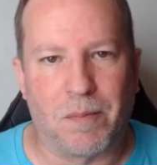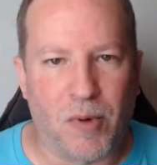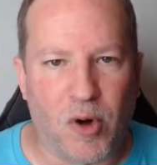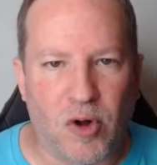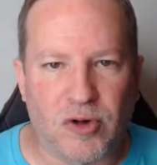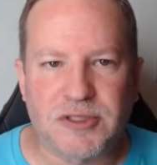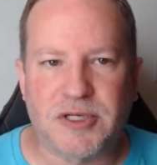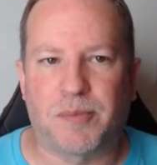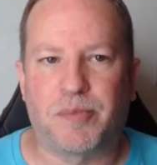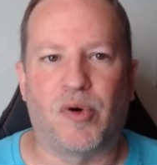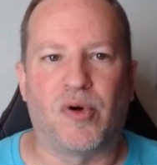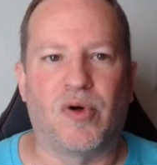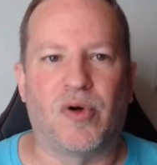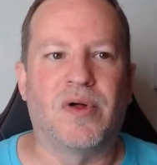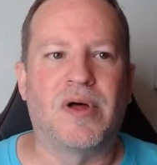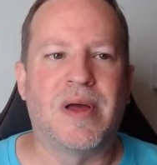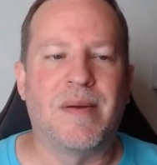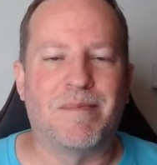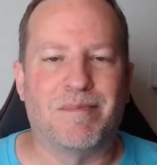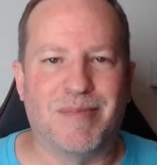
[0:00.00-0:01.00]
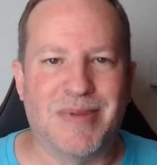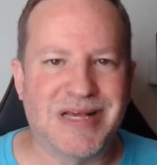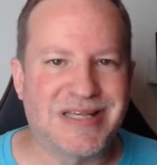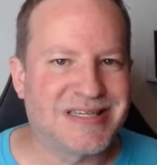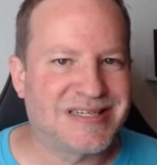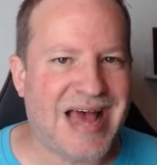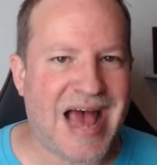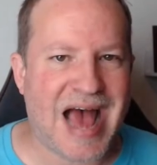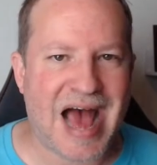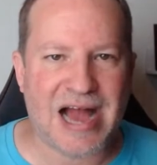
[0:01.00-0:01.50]
multiple
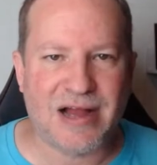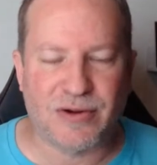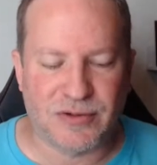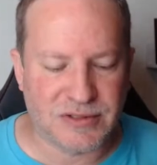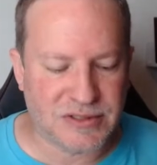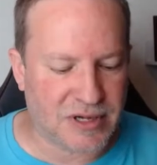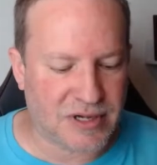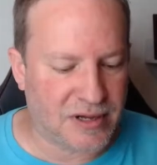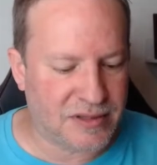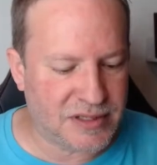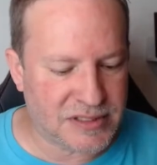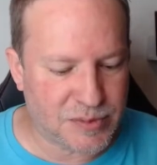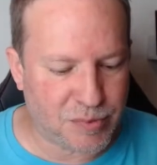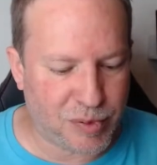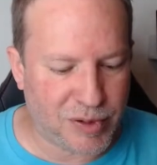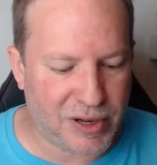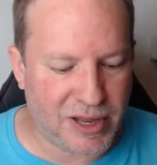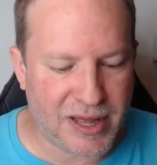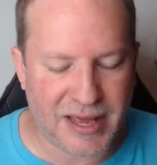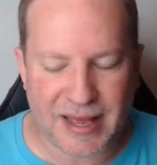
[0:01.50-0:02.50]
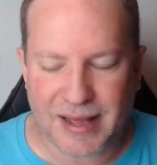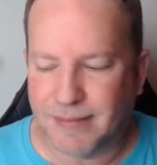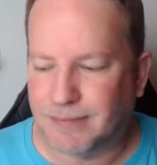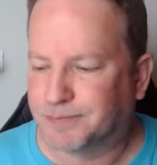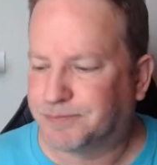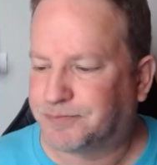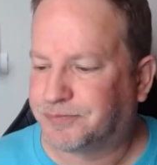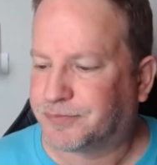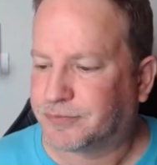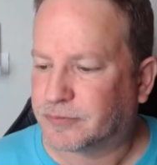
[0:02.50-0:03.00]
missed tackles on this play,
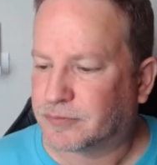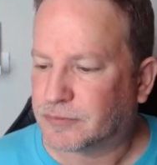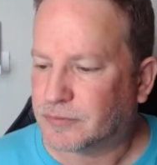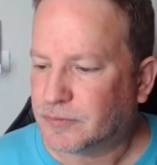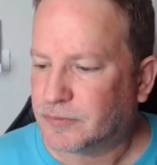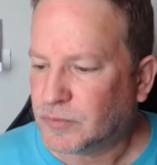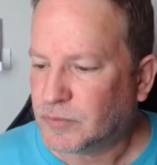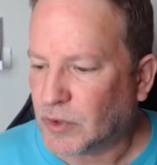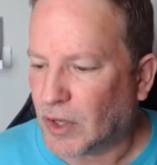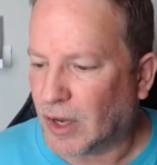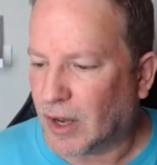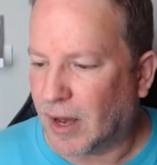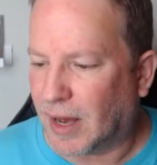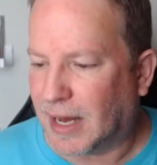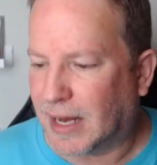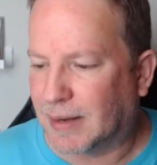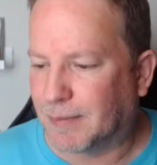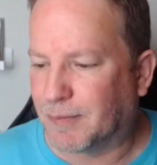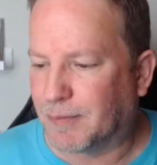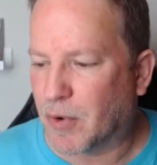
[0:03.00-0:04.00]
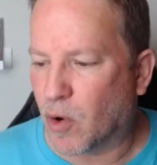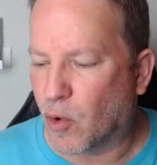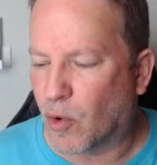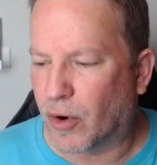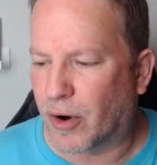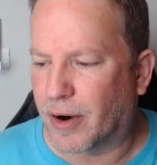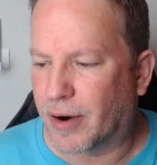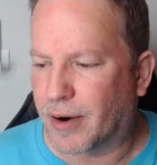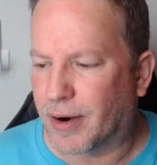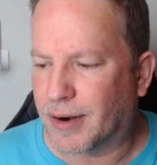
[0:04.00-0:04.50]

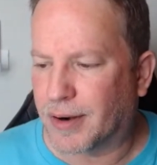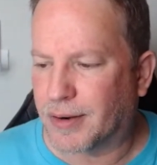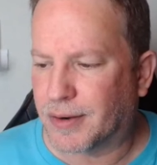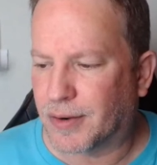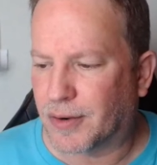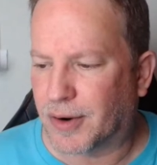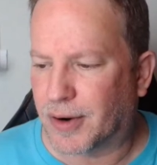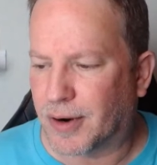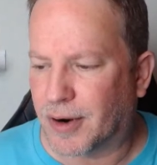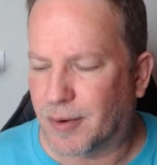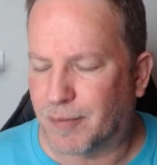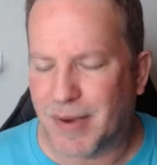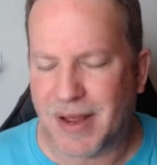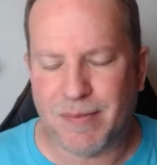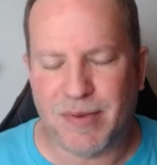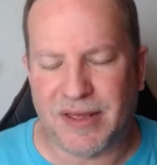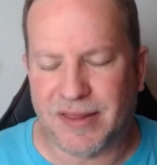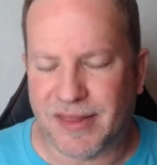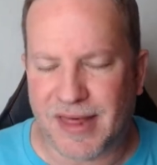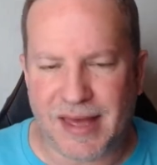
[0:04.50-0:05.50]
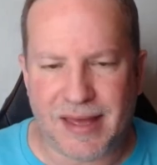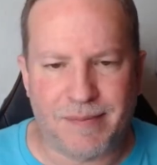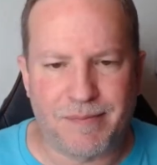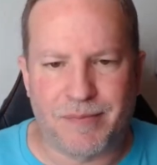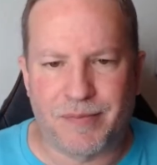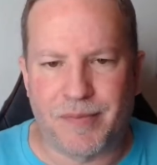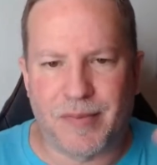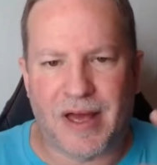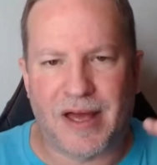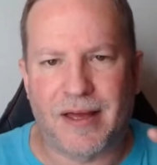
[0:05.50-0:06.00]
or
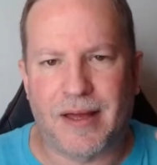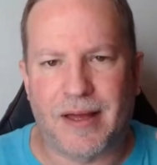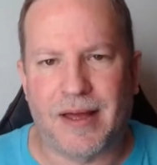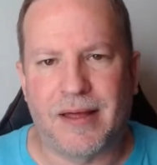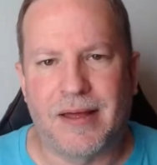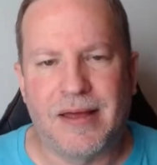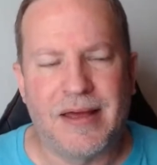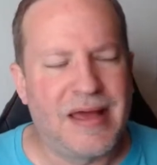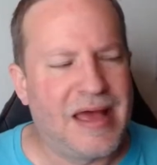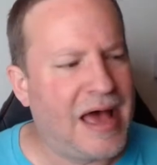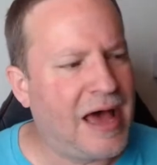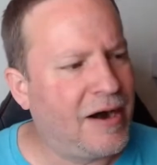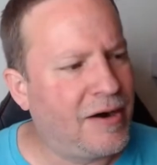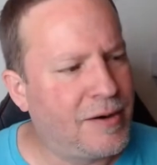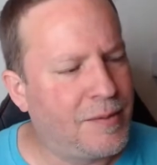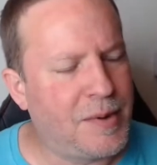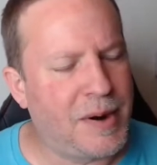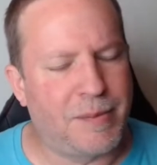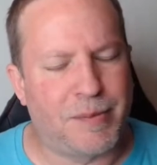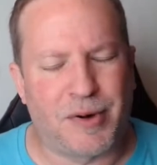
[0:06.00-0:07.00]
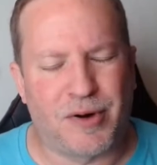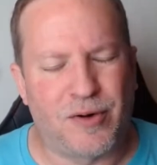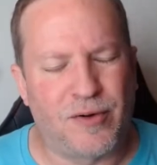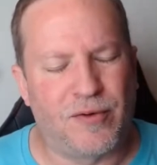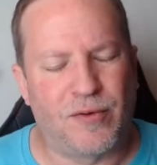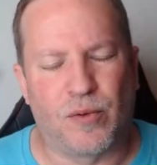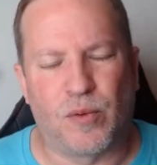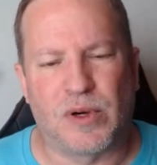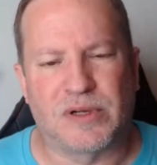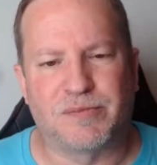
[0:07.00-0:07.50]
maybe I don't remember
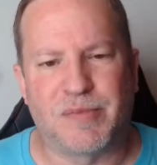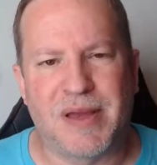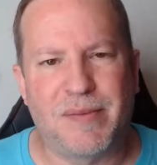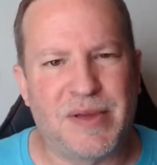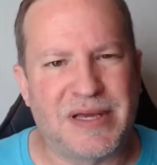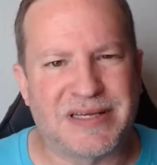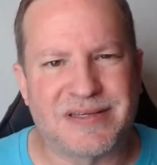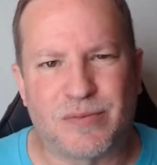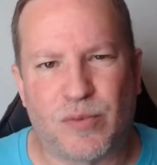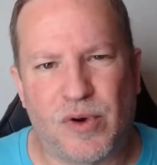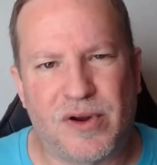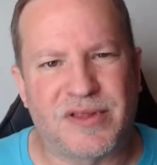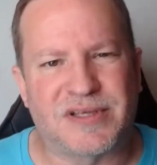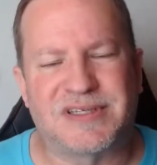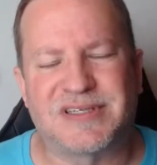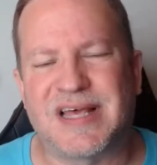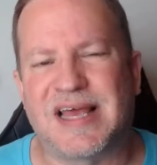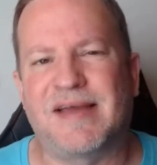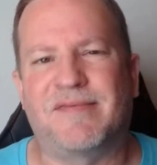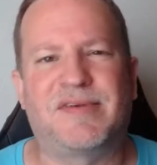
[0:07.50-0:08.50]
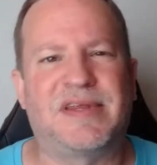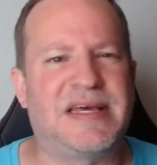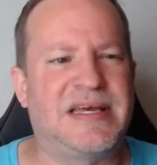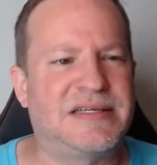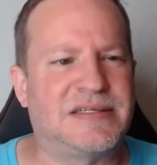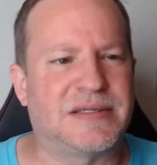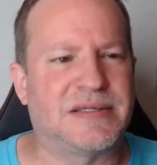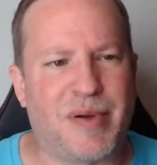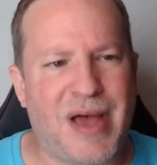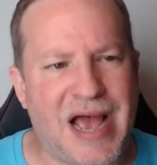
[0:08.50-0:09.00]
who it was. Maybe one of the
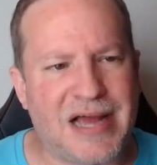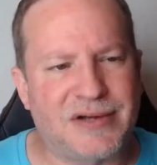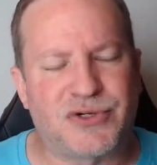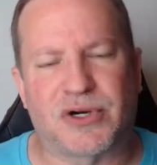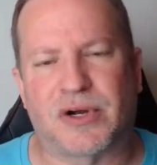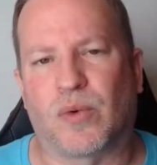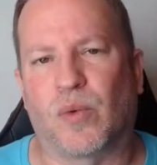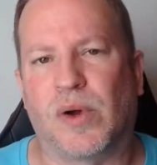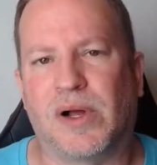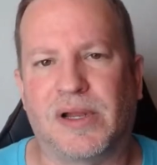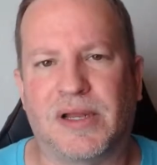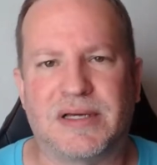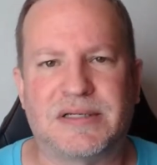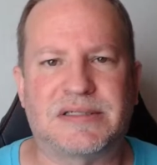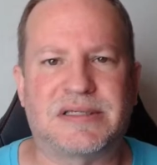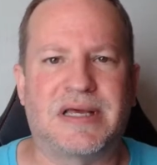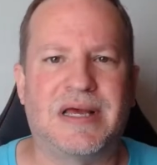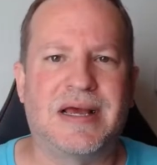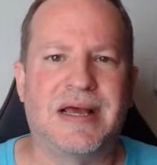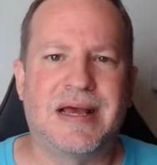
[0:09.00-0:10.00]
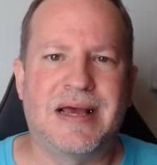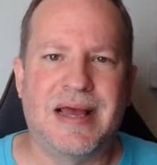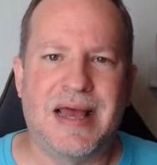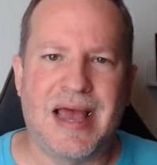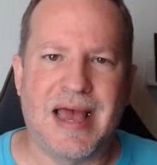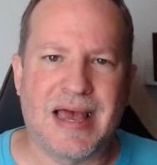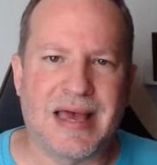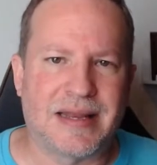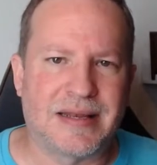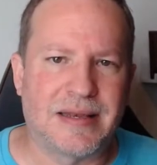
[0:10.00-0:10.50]
safeties and Patrick Willis
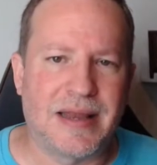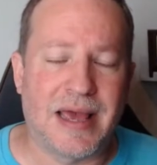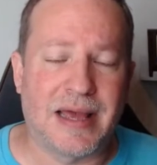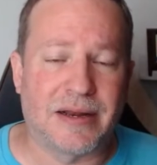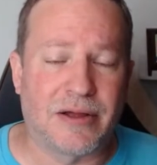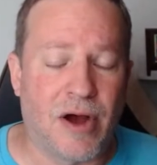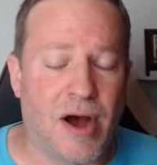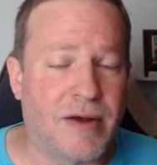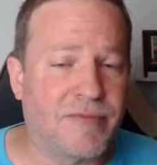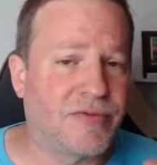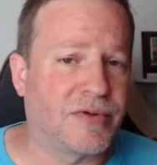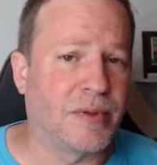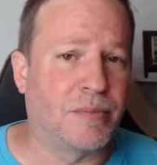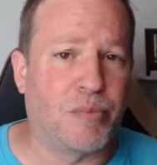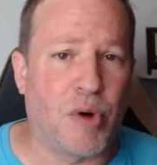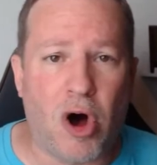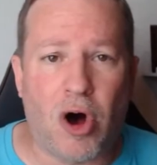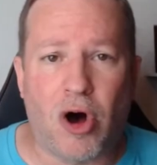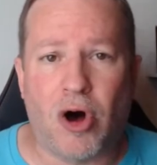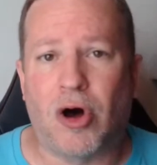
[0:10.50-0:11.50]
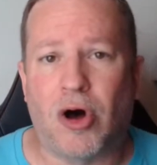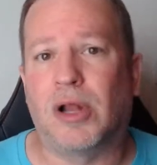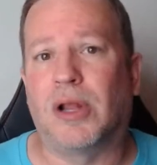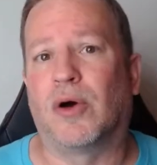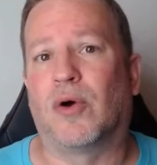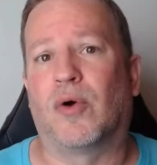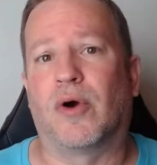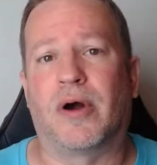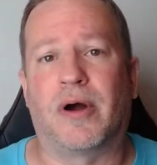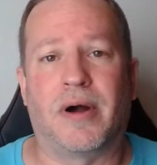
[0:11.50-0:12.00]
had gone for the
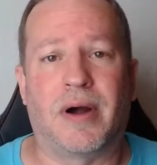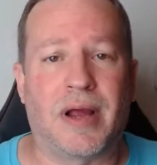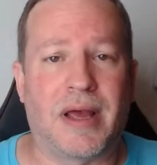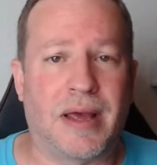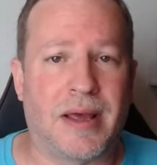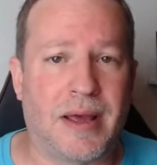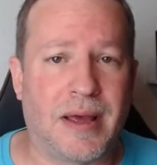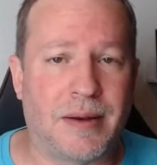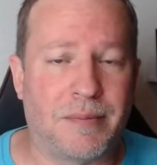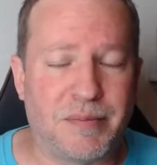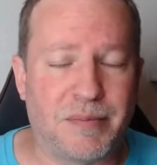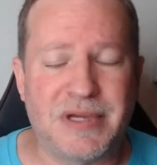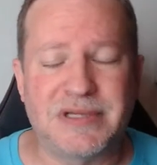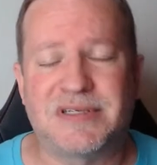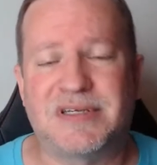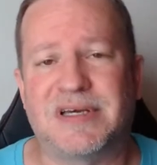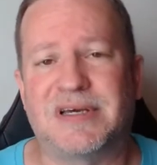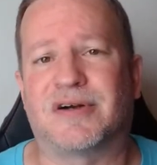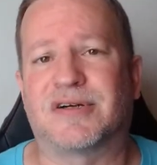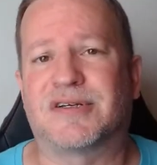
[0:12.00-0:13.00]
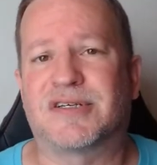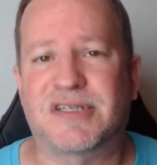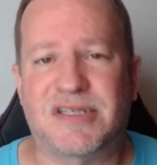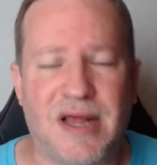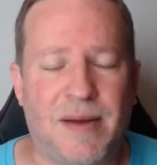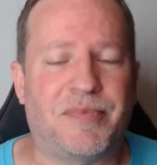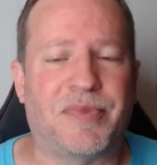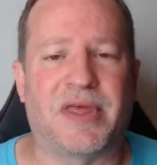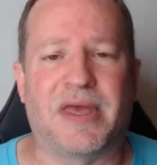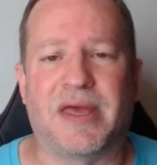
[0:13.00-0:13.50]
ball and missed it or
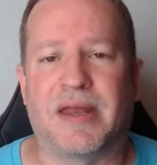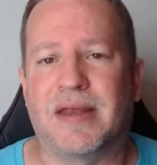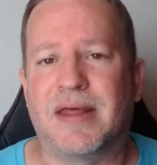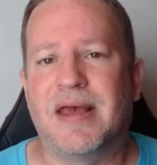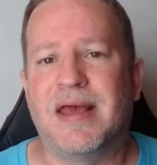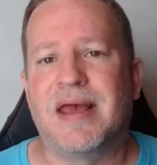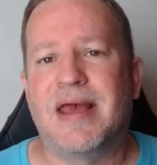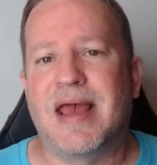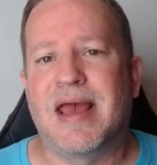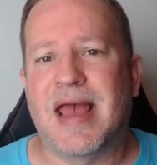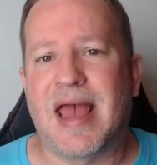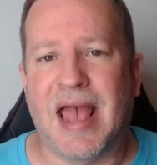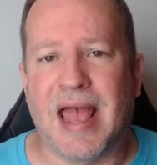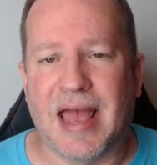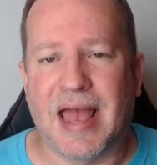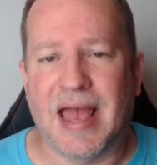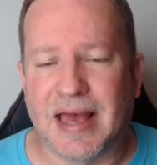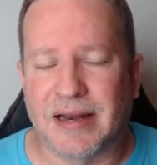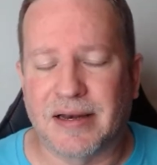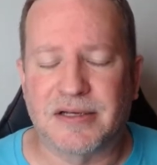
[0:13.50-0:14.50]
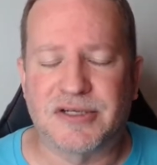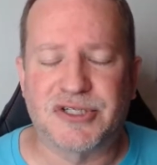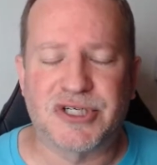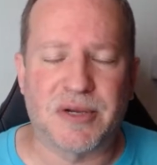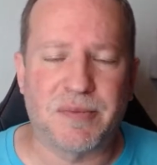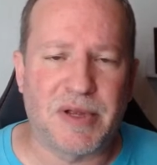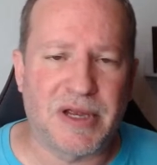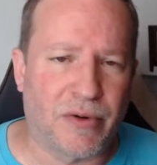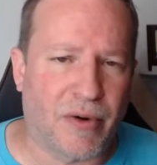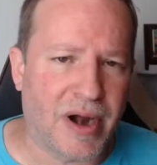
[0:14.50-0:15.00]
something, and
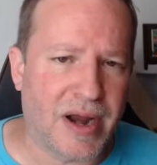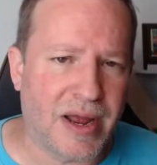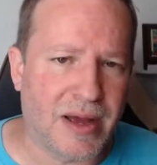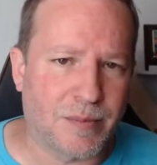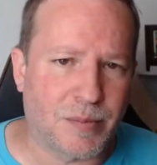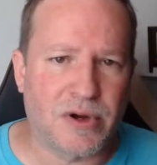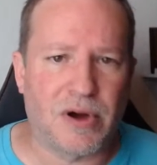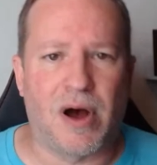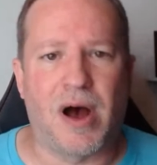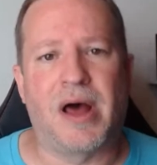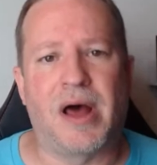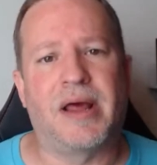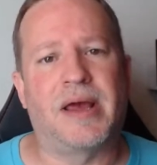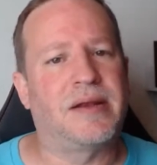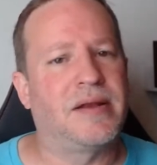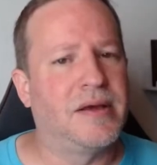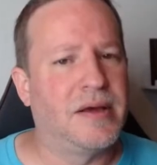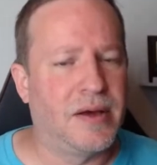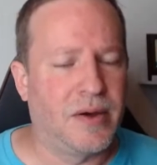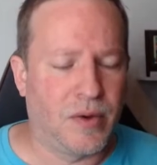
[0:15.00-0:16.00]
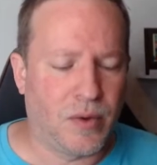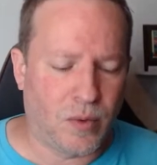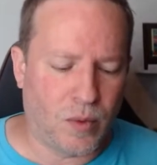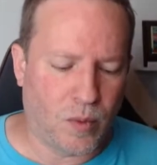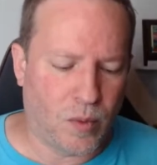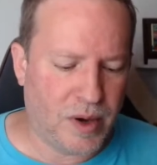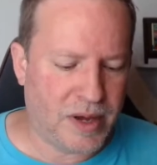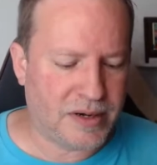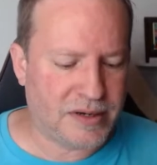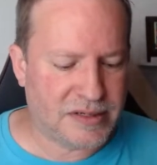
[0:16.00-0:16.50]
Jimmy Graham caught it,
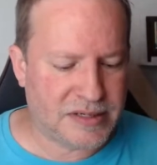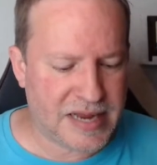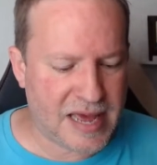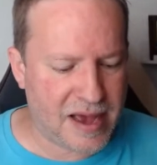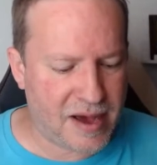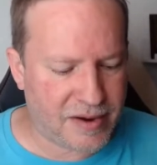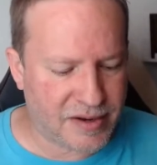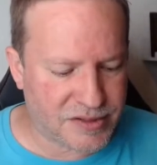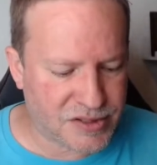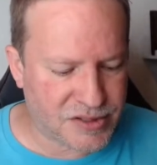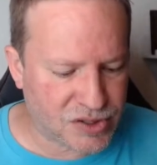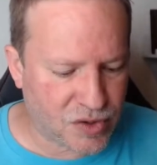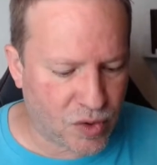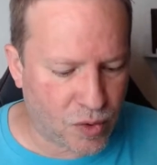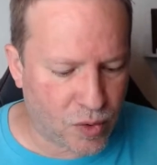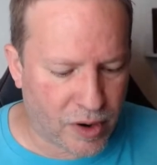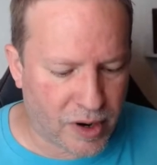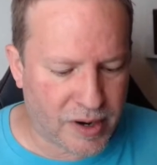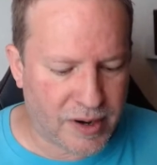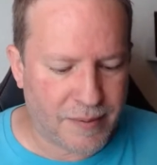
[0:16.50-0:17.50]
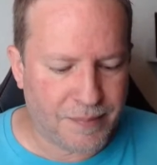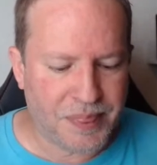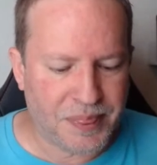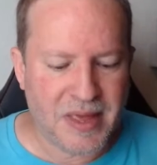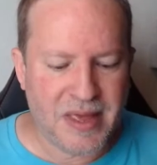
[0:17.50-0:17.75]
went down and scored.